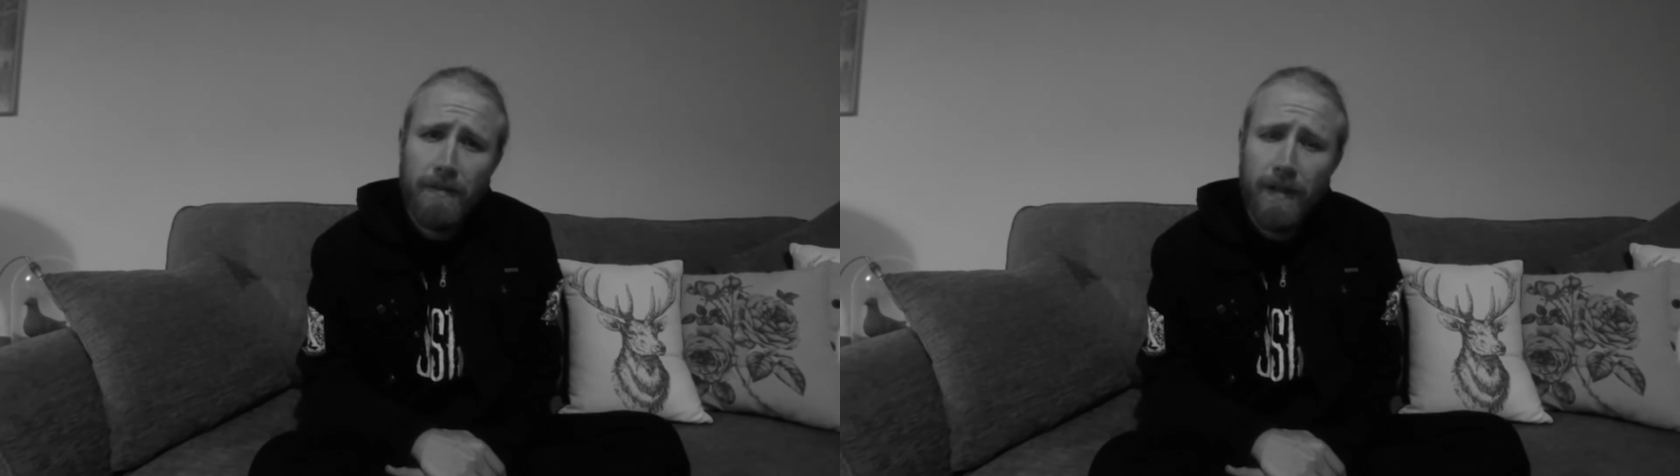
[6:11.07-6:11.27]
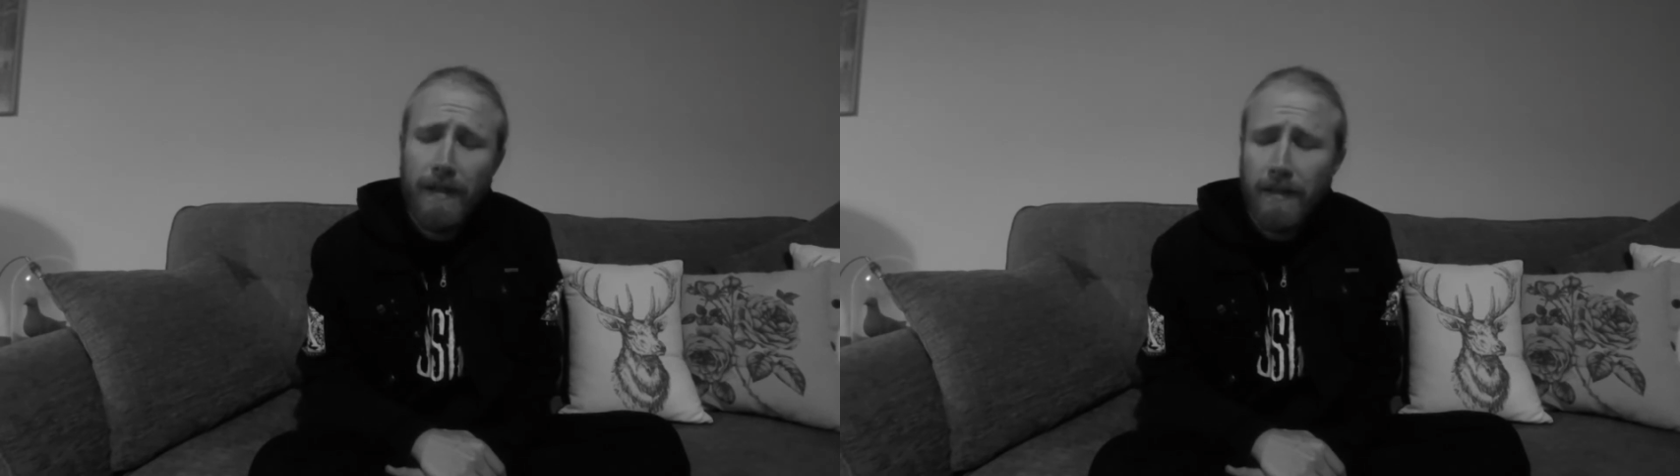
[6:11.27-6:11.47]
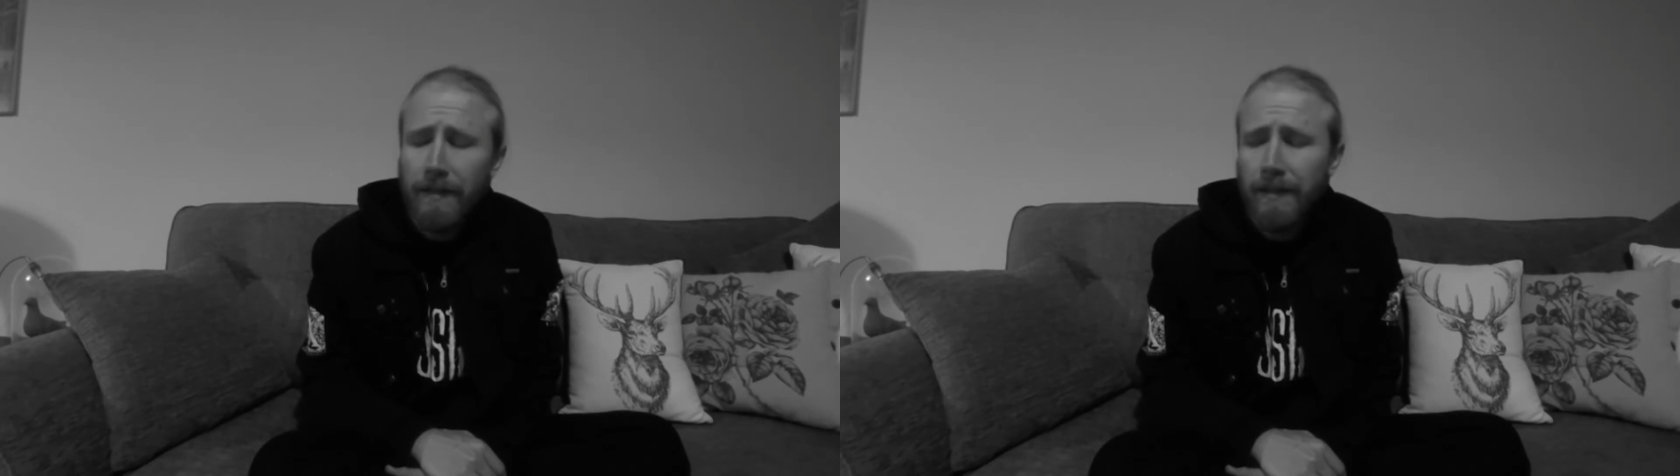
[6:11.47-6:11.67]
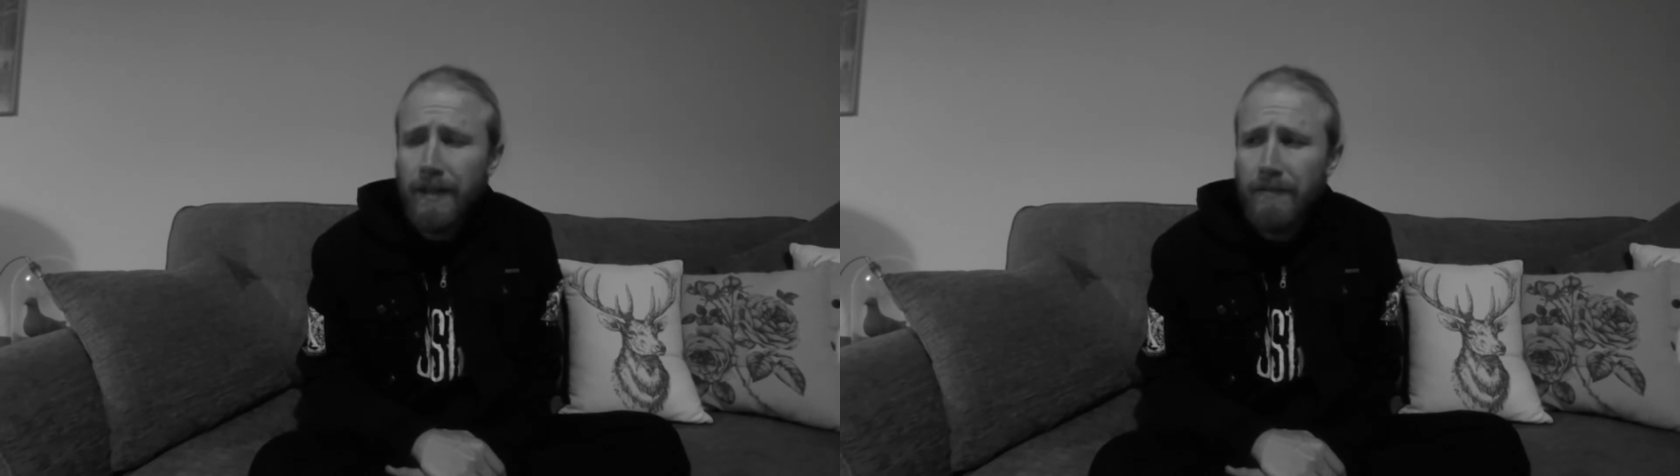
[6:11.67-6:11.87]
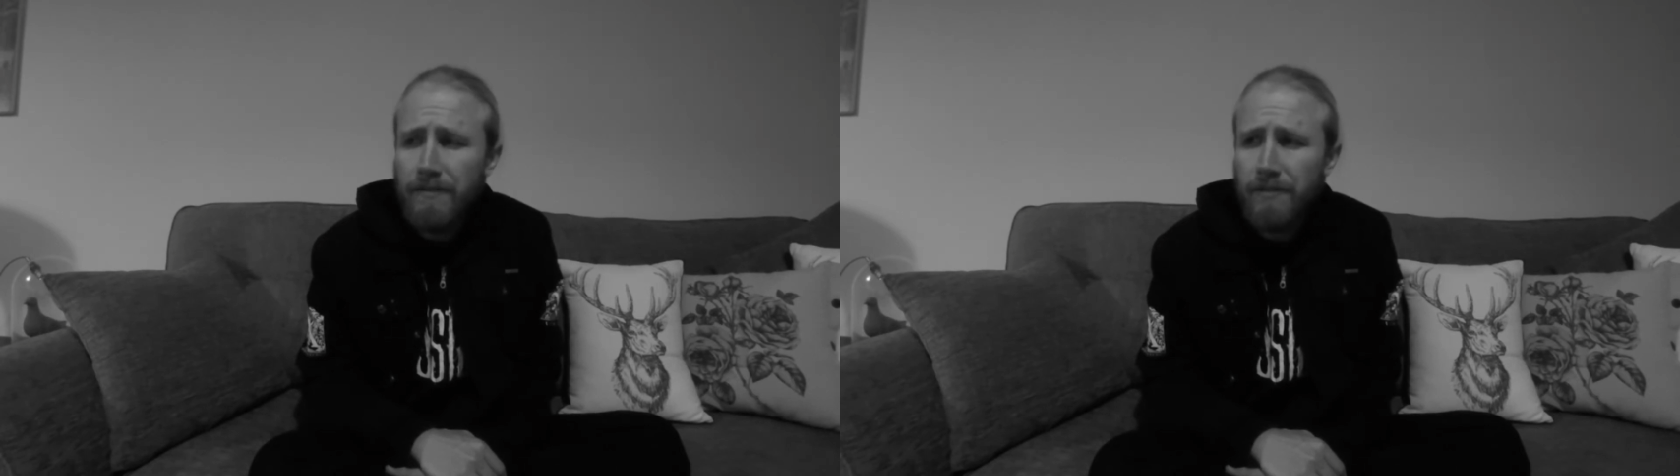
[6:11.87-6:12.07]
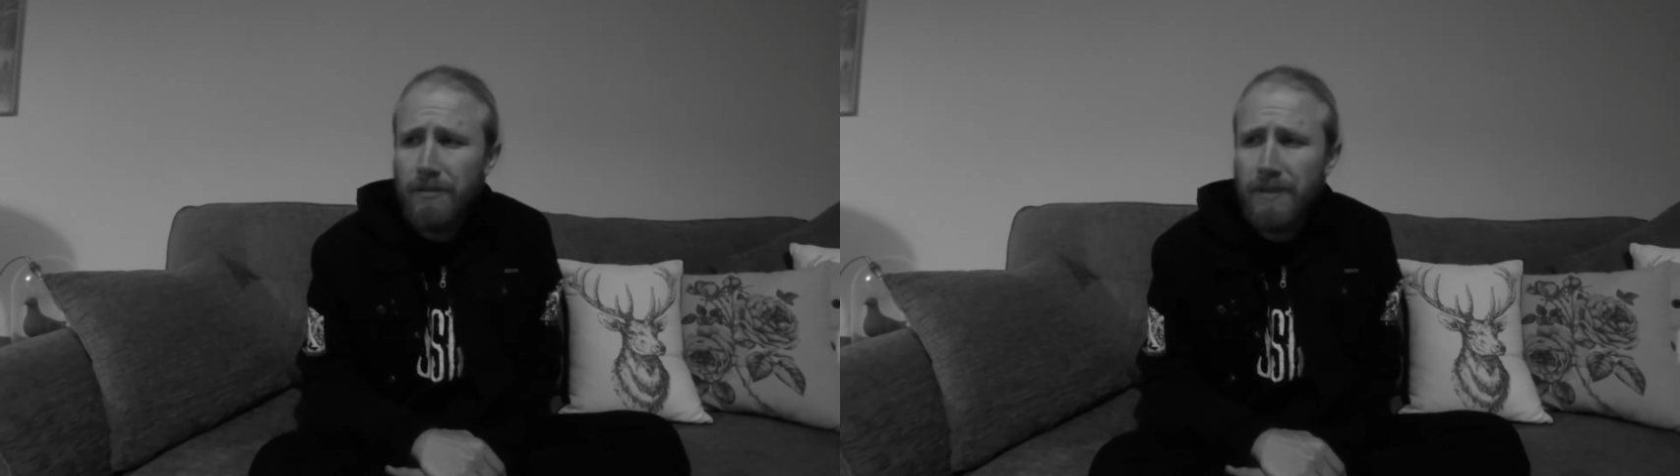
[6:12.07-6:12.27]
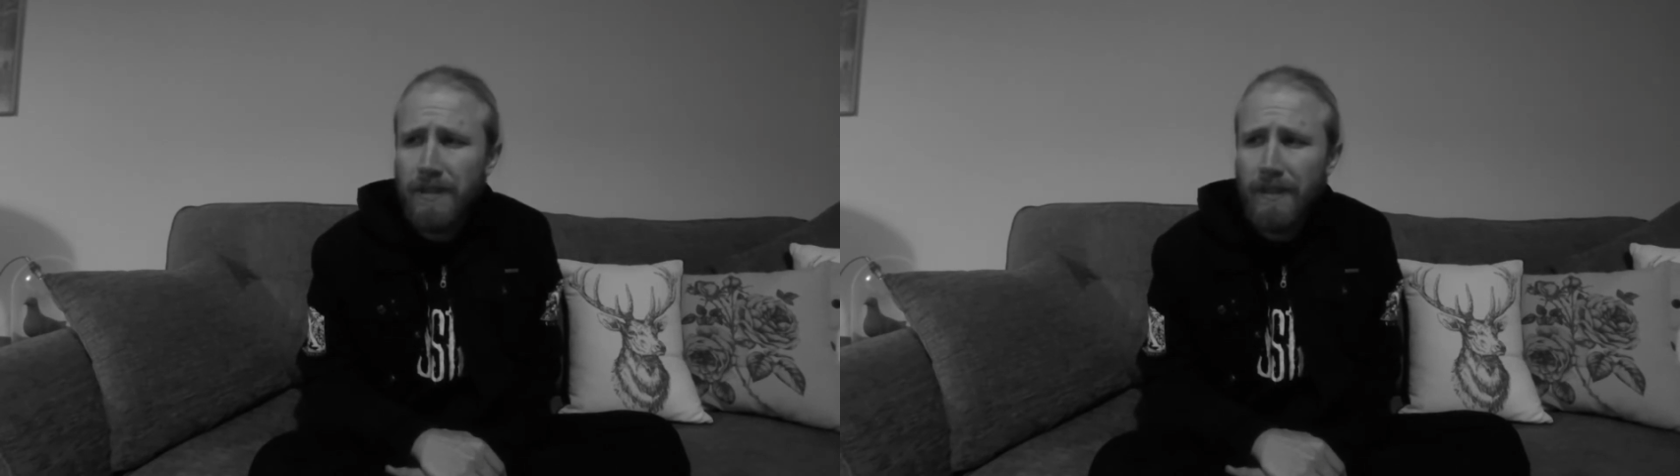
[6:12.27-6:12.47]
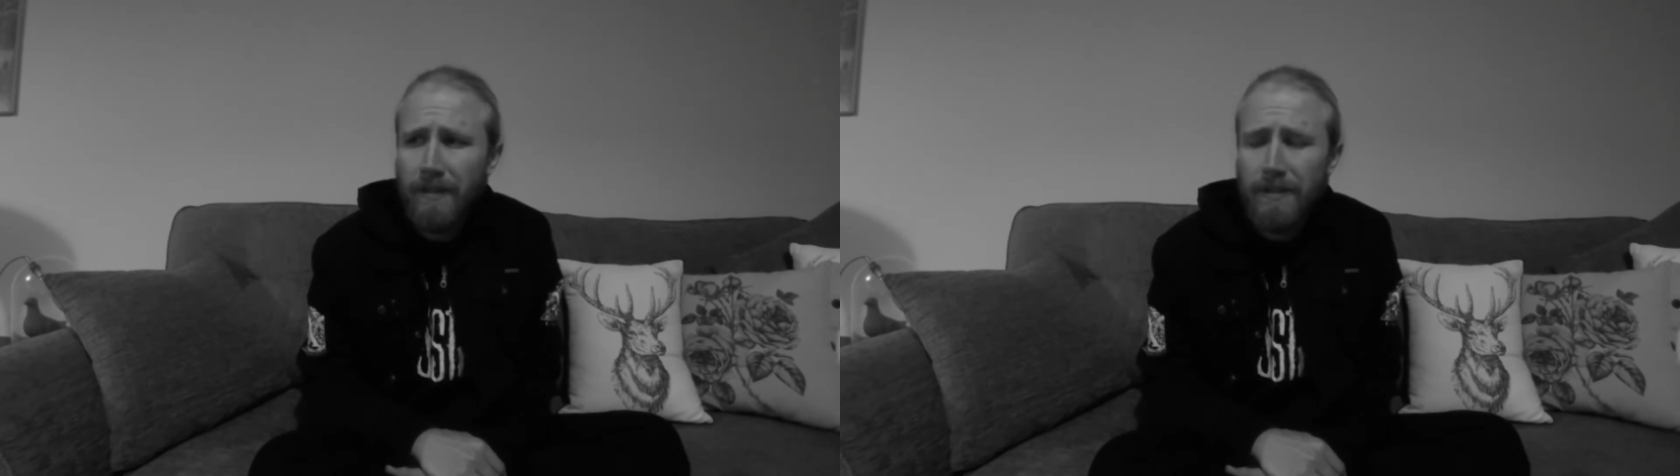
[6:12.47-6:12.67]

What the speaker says: failing and having to resit an